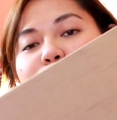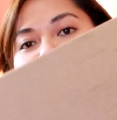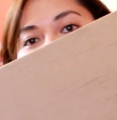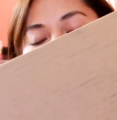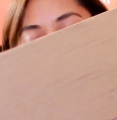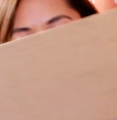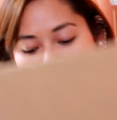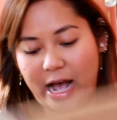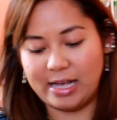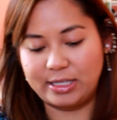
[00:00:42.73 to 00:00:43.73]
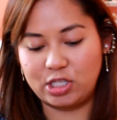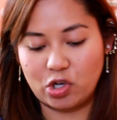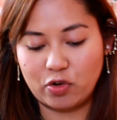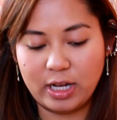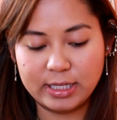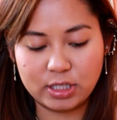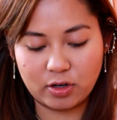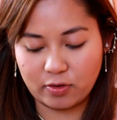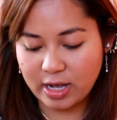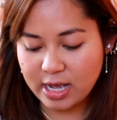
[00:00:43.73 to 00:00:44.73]
to show you guys. So let's
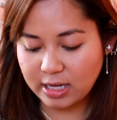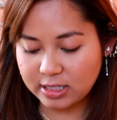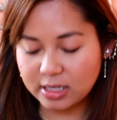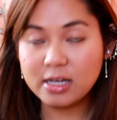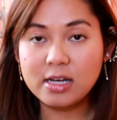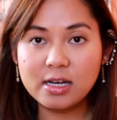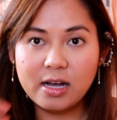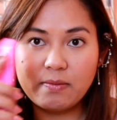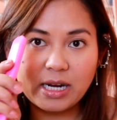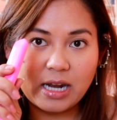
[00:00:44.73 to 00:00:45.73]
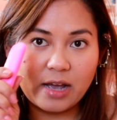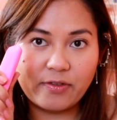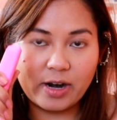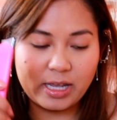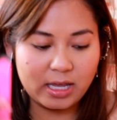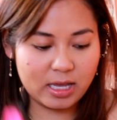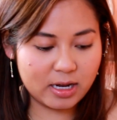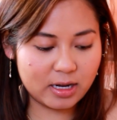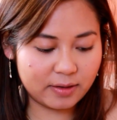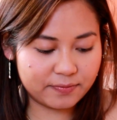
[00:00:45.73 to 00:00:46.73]
go ahead. I have my knife right
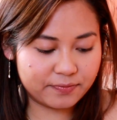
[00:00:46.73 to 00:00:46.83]
here.